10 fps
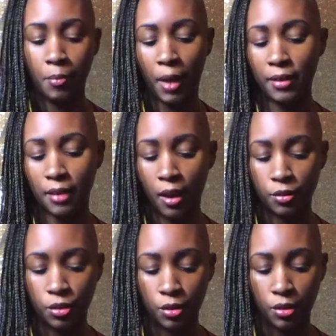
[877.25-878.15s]
my
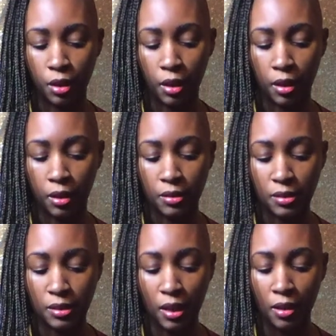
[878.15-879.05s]
doctor
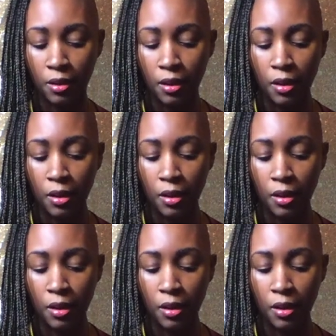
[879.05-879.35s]
said.